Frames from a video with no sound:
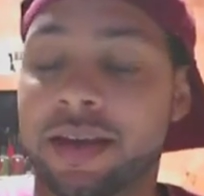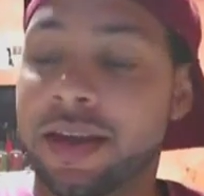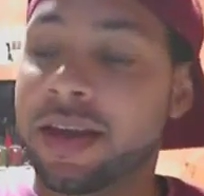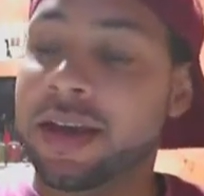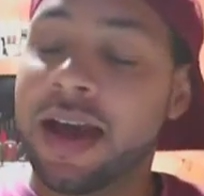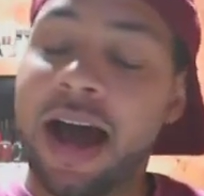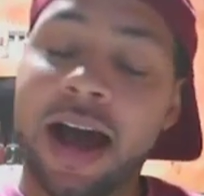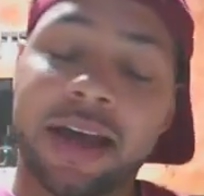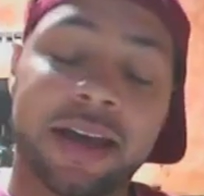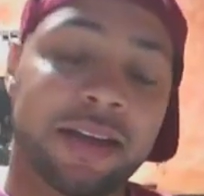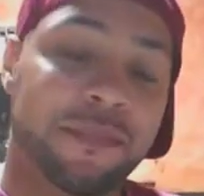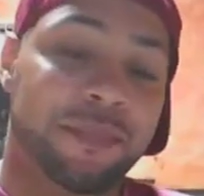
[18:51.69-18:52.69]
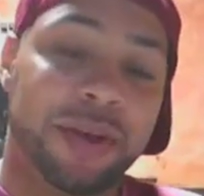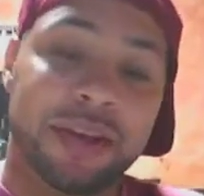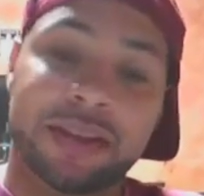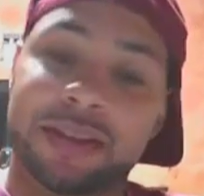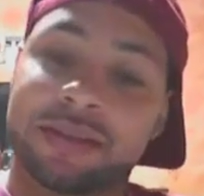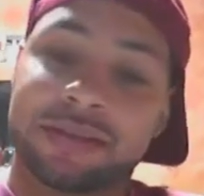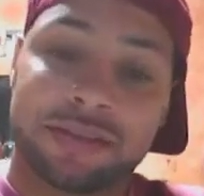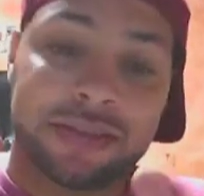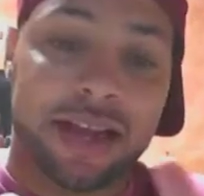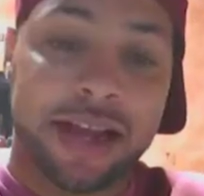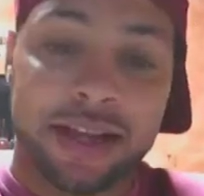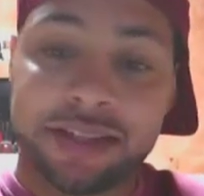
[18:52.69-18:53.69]
and I could have picked,
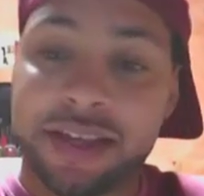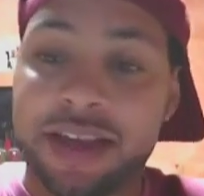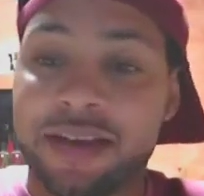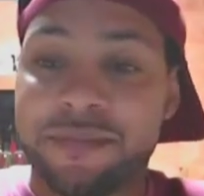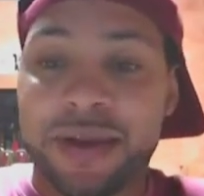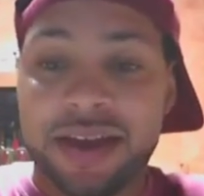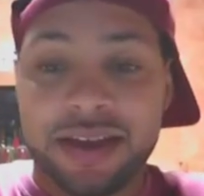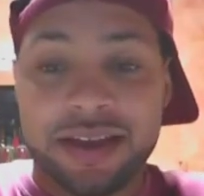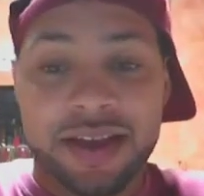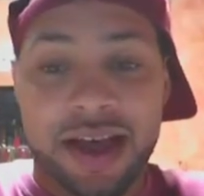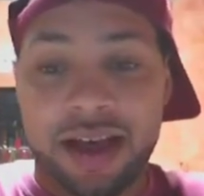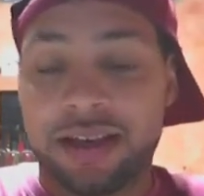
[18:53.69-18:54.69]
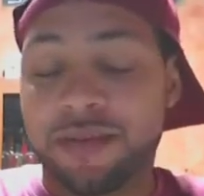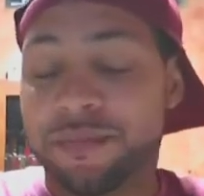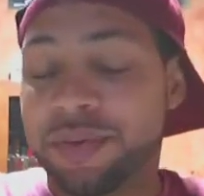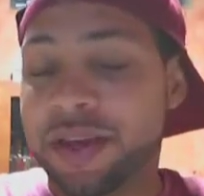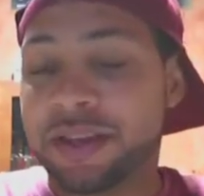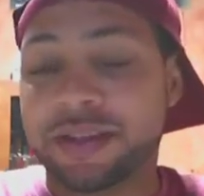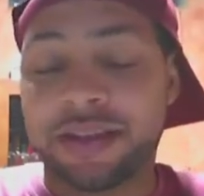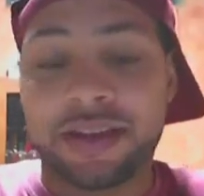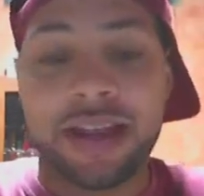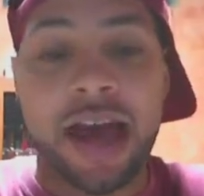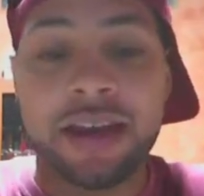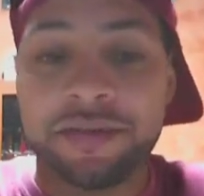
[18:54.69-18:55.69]
like I said, man, I could have picked a
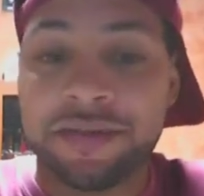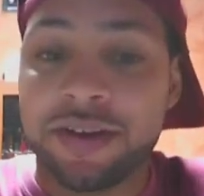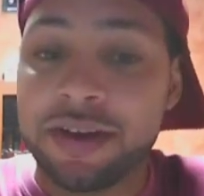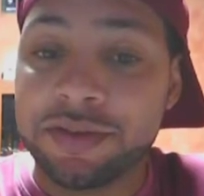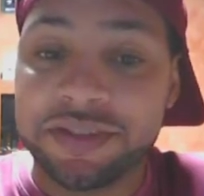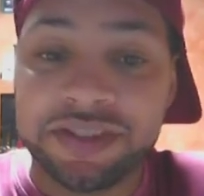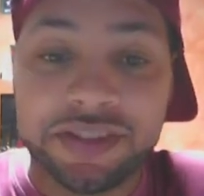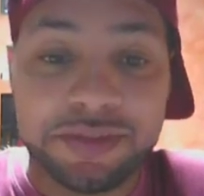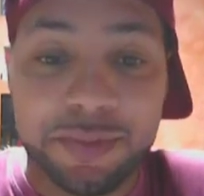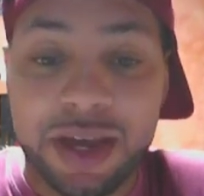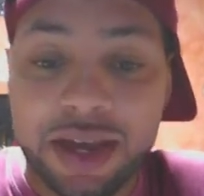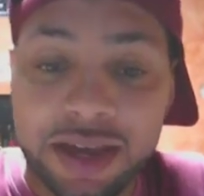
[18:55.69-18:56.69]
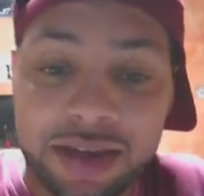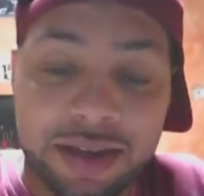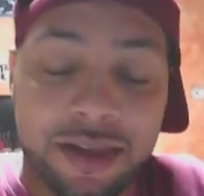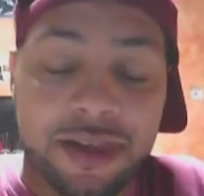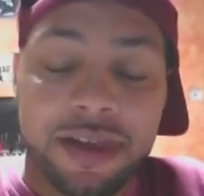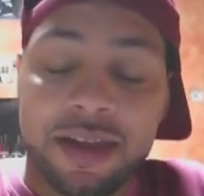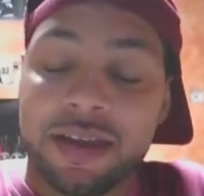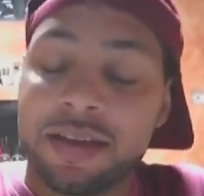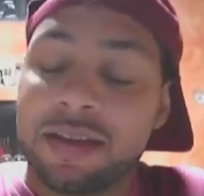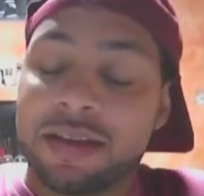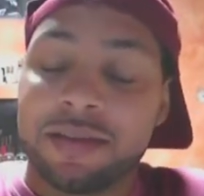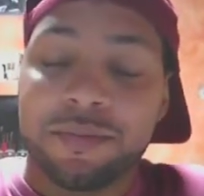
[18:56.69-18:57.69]
lot of fragrances, man
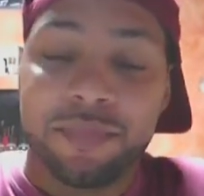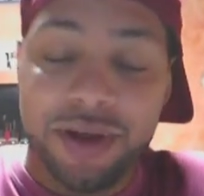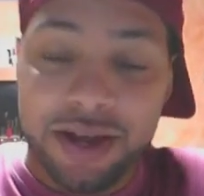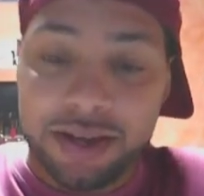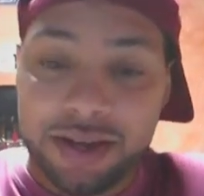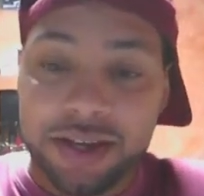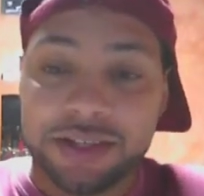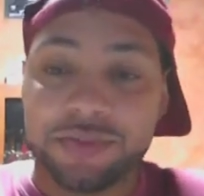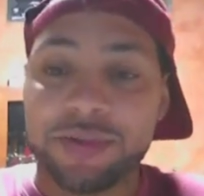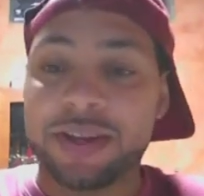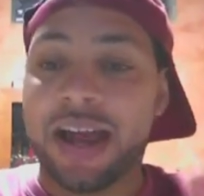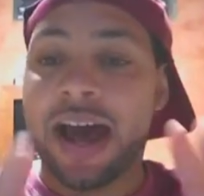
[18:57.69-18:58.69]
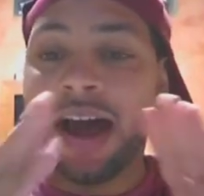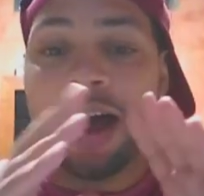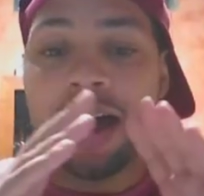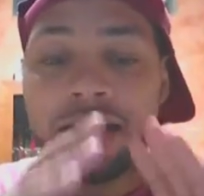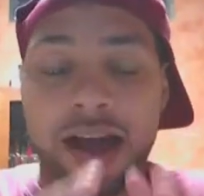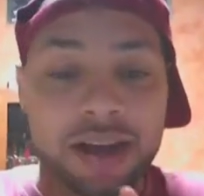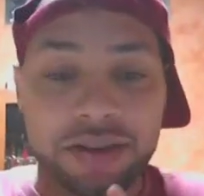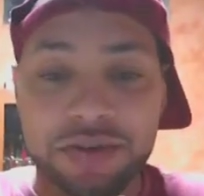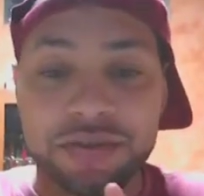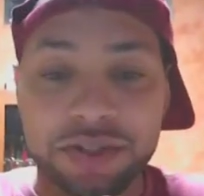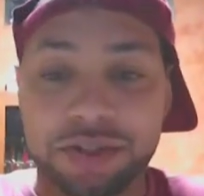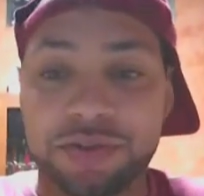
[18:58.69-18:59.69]
but this one I, I
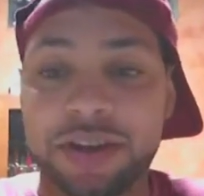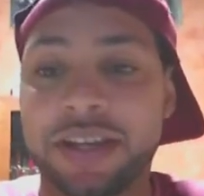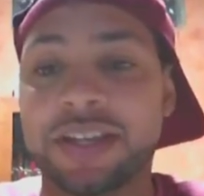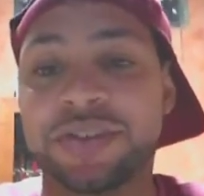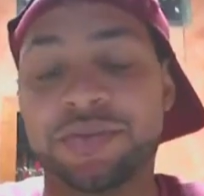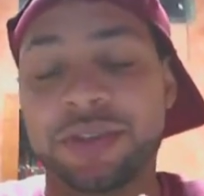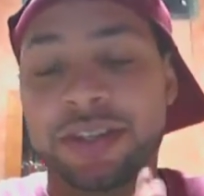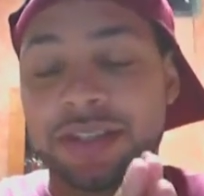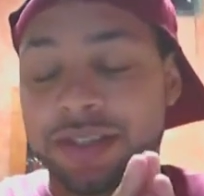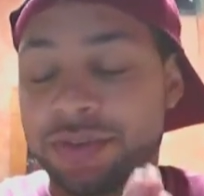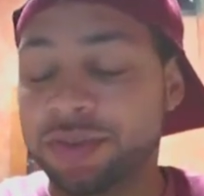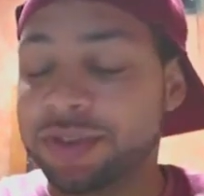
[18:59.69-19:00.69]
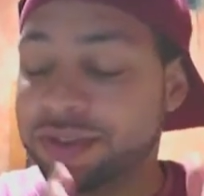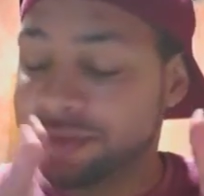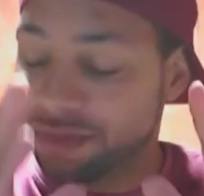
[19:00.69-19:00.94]
do enjoy this one this was